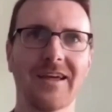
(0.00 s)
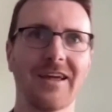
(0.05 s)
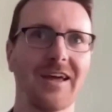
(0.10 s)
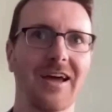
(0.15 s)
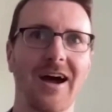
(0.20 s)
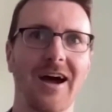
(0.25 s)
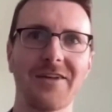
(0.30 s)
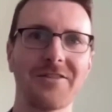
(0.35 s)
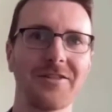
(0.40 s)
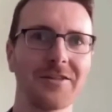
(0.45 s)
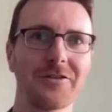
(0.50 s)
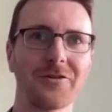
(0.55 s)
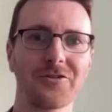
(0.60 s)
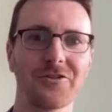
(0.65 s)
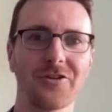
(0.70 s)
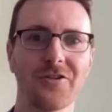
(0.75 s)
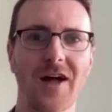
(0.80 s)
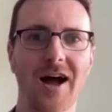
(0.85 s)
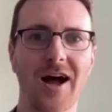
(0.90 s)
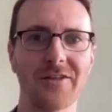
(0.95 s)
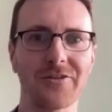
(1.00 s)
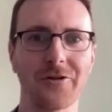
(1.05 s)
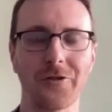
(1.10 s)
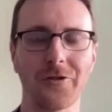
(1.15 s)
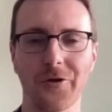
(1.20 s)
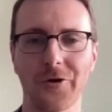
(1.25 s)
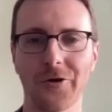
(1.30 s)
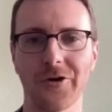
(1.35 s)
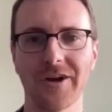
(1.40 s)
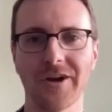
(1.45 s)
I think there's a lot to
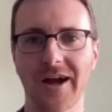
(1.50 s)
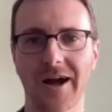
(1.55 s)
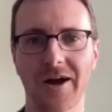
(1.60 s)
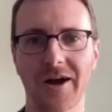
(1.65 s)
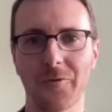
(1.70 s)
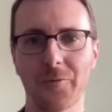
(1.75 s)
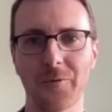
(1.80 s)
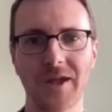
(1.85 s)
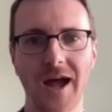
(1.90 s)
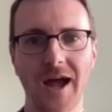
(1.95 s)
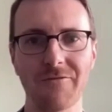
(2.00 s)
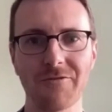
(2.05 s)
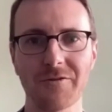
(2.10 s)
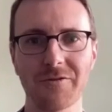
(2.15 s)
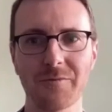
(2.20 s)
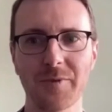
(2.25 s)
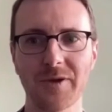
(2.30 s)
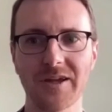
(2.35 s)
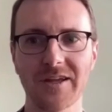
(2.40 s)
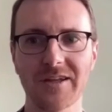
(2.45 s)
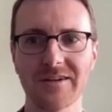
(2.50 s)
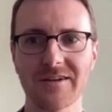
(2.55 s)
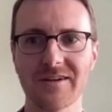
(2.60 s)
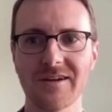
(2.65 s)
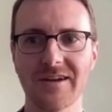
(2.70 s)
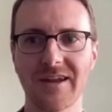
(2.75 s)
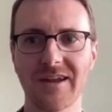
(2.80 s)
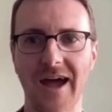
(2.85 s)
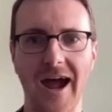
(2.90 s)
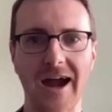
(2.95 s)
learn. We haven't
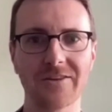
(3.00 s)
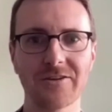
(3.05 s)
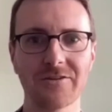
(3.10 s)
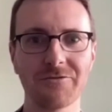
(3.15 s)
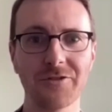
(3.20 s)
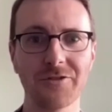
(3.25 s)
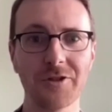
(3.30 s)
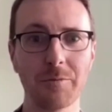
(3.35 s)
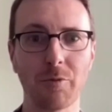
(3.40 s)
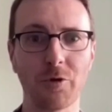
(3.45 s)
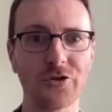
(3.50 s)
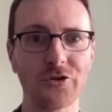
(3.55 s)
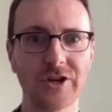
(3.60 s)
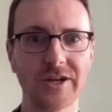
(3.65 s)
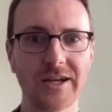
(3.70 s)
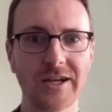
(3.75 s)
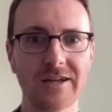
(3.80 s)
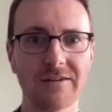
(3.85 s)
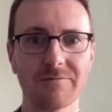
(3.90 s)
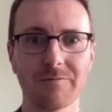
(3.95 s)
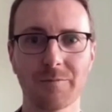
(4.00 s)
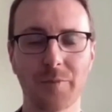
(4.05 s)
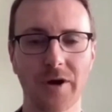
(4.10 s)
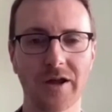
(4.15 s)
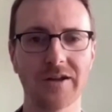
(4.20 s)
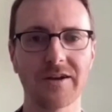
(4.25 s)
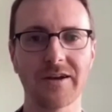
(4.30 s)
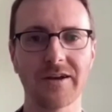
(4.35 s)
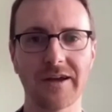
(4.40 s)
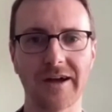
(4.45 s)
been actively pushing it,
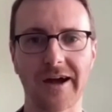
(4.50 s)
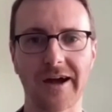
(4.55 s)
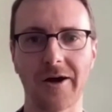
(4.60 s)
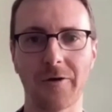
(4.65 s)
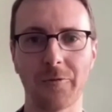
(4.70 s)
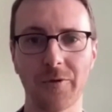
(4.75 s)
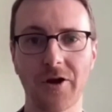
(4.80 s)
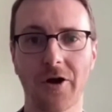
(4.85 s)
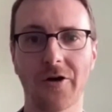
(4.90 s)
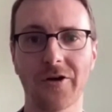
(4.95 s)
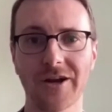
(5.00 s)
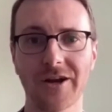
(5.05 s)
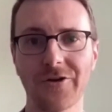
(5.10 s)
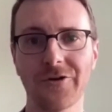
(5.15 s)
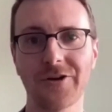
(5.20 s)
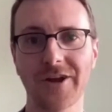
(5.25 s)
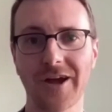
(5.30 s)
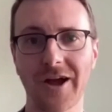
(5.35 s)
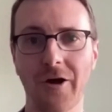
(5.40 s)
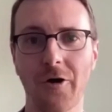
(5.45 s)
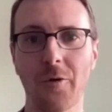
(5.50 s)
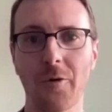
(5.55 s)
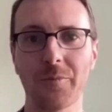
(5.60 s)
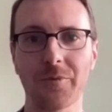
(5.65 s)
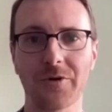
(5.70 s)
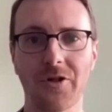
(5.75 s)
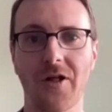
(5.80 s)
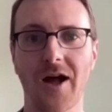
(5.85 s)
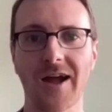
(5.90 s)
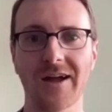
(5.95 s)
but we are here to help
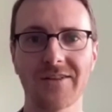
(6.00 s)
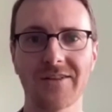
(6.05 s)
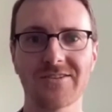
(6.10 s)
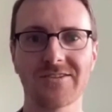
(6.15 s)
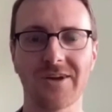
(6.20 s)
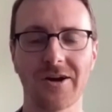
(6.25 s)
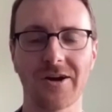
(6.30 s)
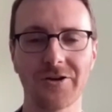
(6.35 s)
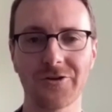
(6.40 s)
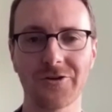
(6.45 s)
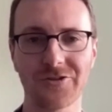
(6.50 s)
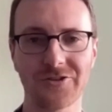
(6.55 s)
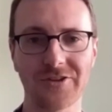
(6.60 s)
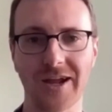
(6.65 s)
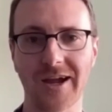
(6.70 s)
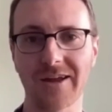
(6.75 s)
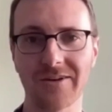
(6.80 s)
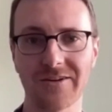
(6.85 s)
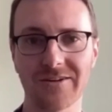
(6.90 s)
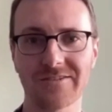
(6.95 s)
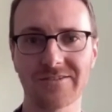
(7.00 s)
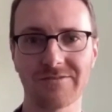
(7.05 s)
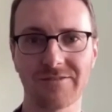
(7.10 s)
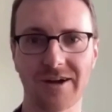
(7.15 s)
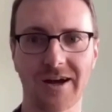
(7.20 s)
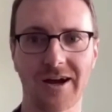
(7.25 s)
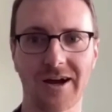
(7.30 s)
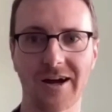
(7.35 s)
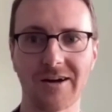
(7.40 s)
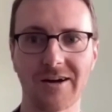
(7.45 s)
clients understand
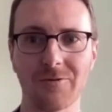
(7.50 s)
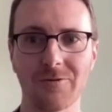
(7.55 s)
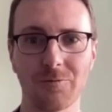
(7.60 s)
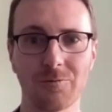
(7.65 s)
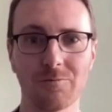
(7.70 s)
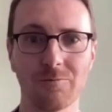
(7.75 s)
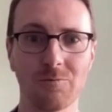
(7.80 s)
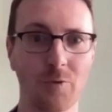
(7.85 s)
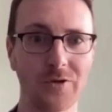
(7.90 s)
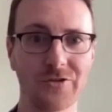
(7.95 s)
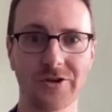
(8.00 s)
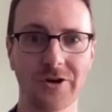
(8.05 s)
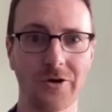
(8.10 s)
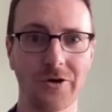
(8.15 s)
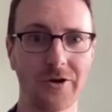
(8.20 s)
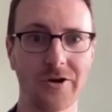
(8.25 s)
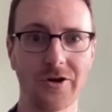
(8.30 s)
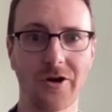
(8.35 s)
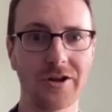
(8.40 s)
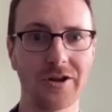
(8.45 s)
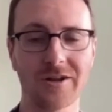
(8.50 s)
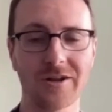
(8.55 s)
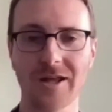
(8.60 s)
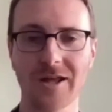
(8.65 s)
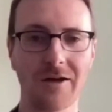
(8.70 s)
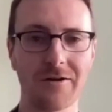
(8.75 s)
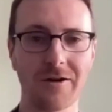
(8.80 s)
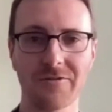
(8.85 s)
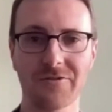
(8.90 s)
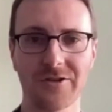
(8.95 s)
what's going on in the
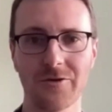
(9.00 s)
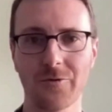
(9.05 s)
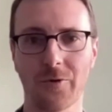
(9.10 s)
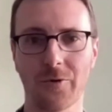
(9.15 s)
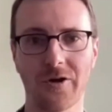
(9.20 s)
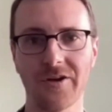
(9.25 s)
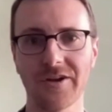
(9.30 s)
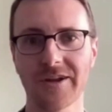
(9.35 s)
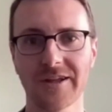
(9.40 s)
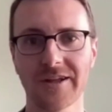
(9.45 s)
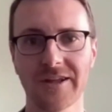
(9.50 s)
NFT world.